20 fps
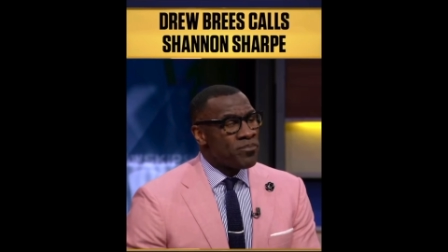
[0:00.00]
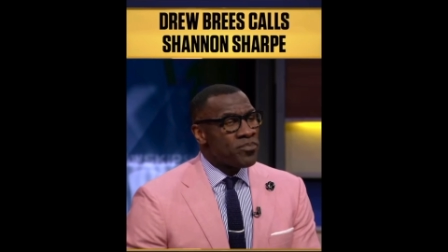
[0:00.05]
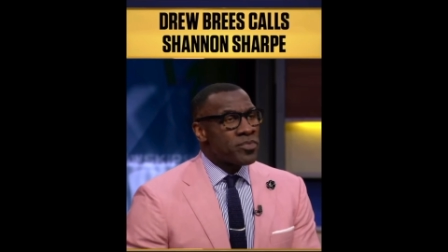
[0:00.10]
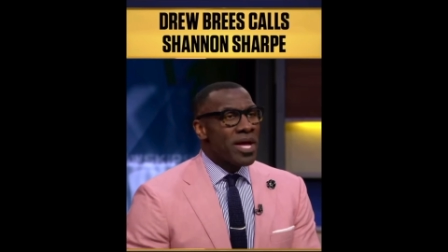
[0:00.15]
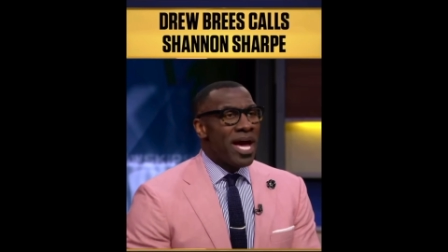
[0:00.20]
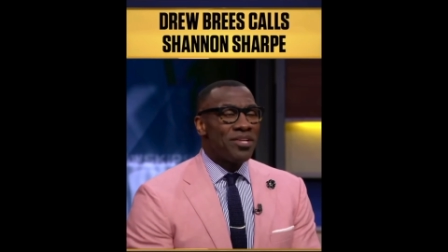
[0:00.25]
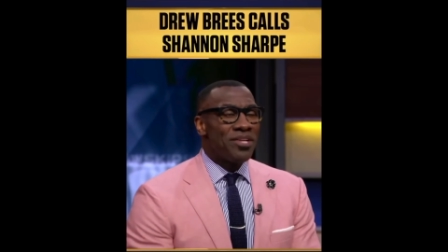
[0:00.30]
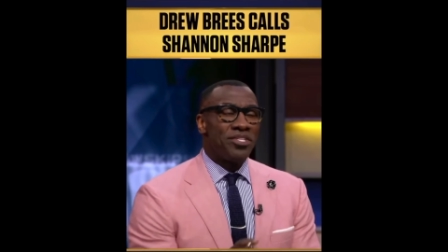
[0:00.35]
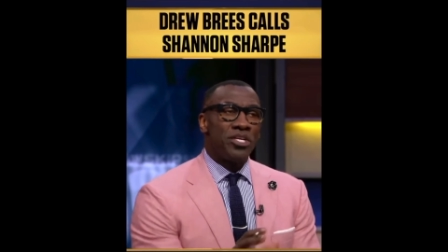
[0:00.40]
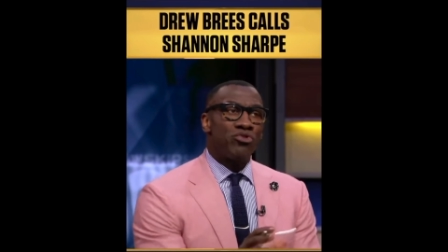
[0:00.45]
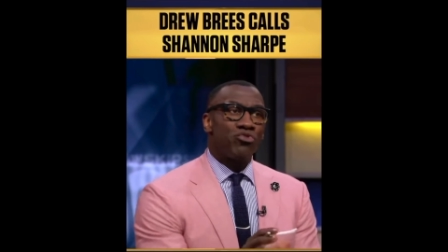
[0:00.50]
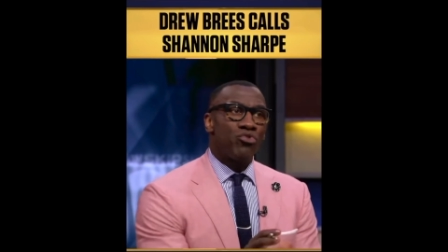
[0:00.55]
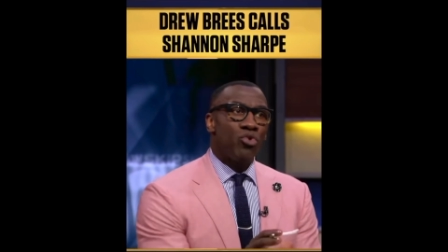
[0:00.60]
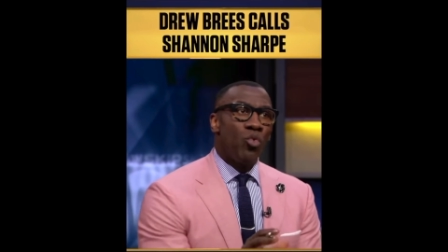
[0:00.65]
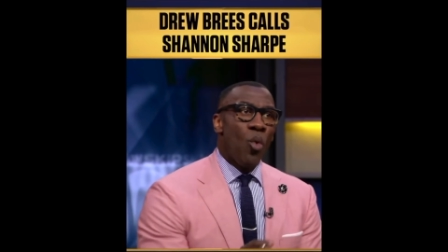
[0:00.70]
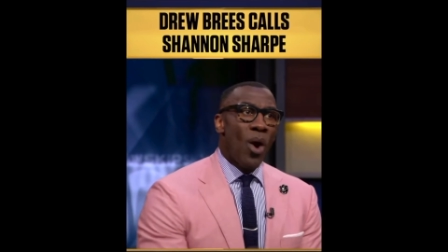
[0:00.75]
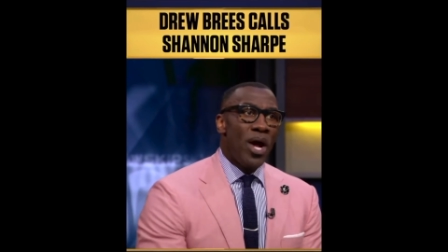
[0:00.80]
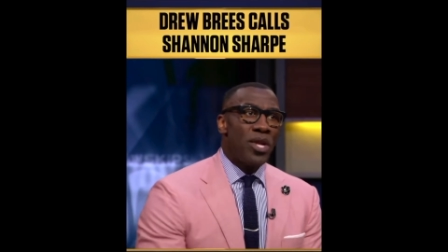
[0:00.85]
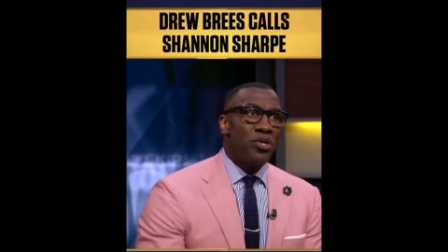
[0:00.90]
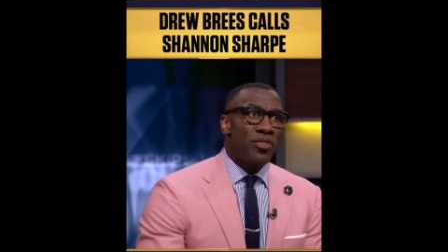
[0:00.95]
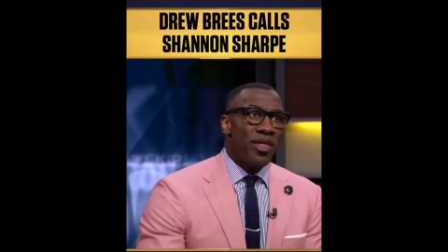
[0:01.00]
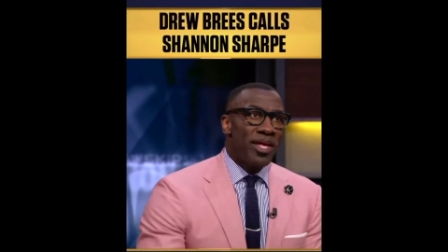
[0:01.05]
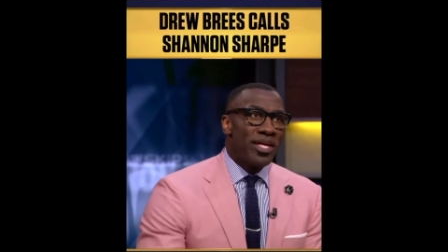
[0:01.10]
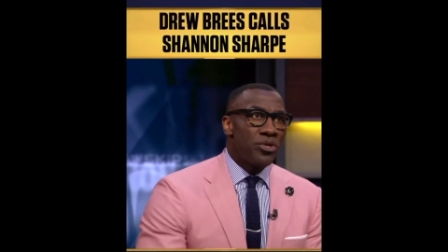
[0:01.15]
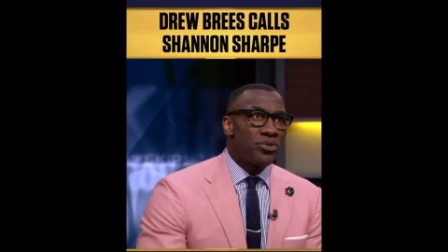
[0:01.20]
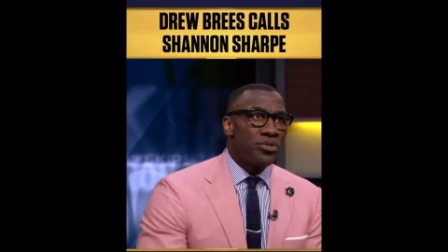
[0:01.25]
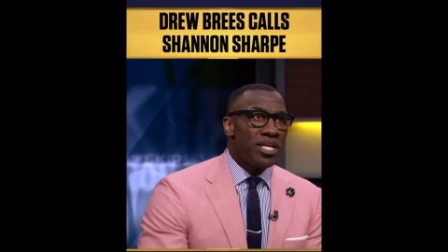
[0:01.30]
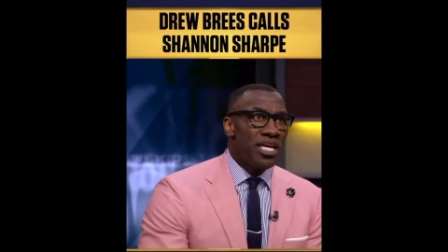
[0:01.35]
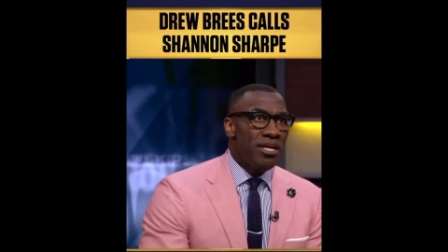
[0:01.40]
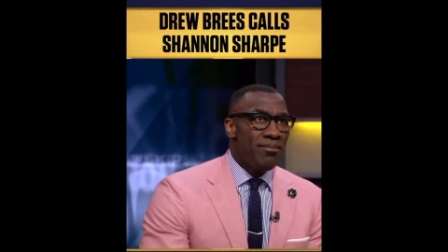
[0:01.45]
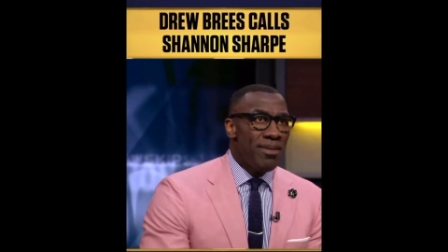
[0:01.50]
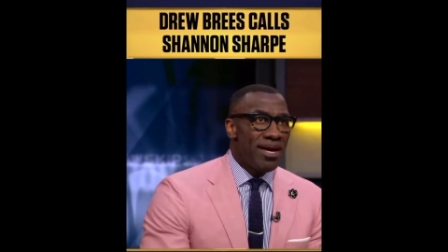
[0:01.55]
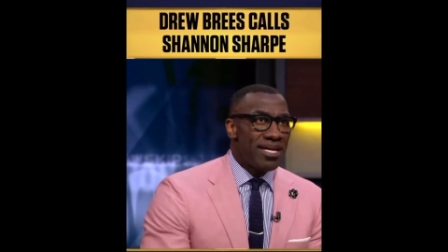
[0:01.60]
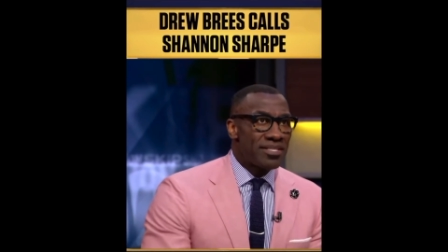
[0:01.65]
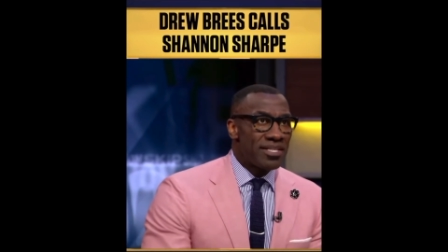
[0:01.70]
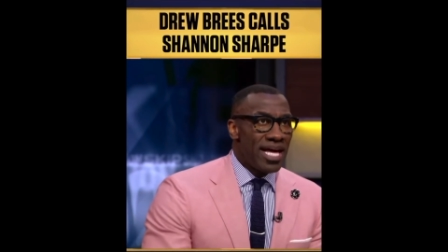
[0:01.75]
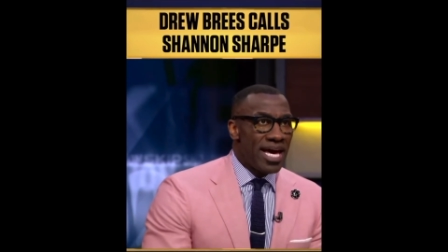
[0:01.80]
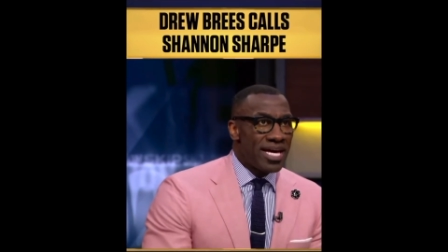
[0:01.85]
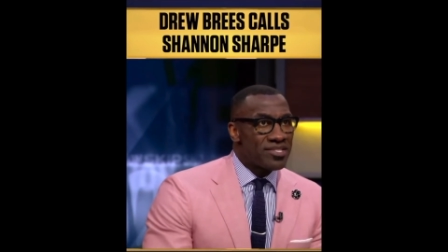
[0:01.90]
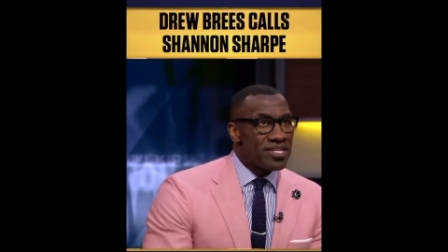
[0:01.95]
I said, Drew, why do you think your
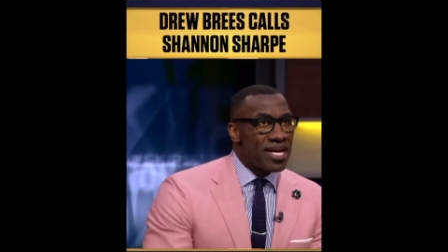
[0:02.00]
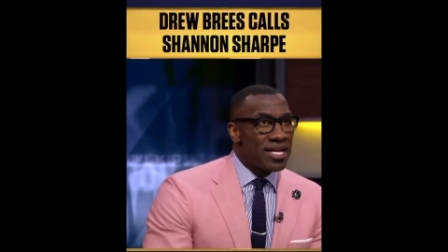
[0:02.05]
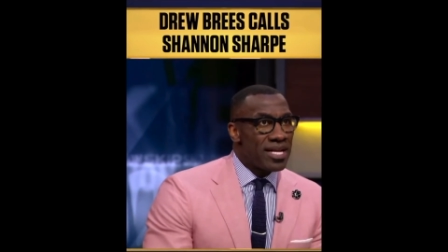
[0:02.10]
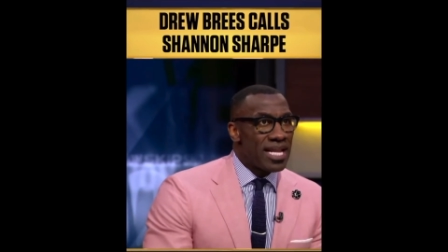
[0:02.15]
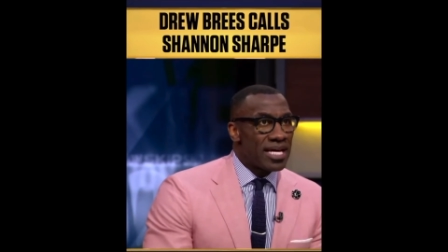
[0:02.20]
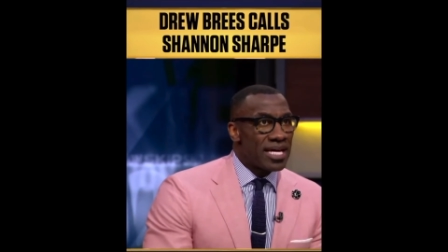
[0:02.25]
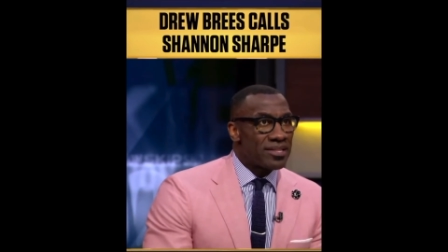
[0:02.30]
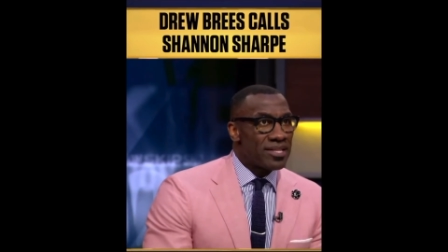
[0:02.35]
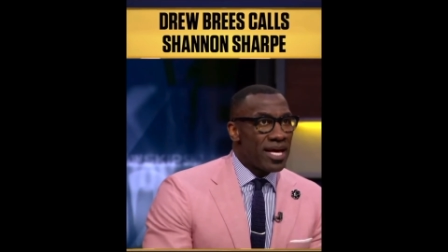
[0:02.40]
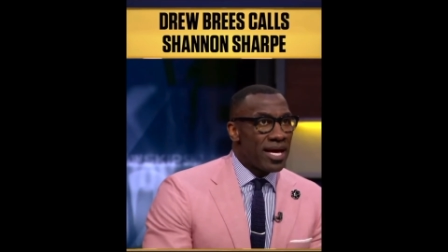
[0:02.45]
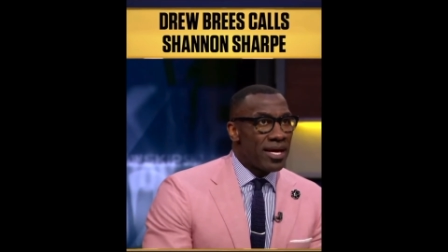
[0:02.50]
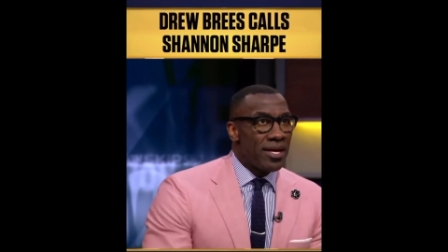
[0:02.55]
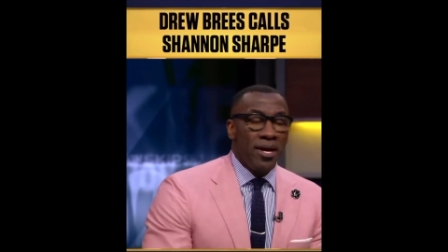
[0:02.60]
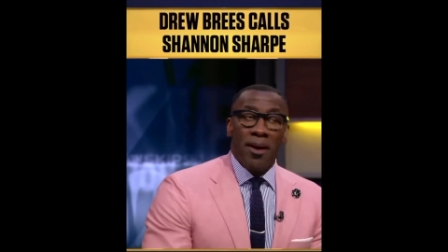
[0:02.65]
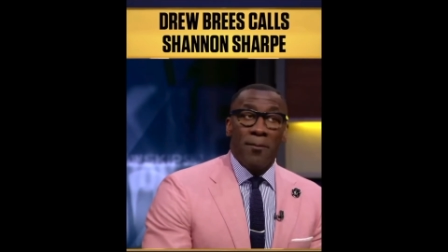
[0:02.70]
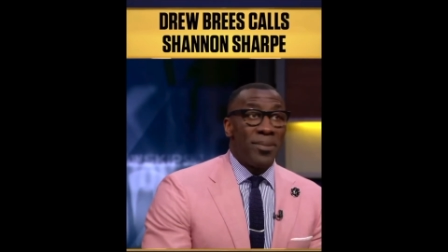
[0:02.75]
teammates lashed out like that?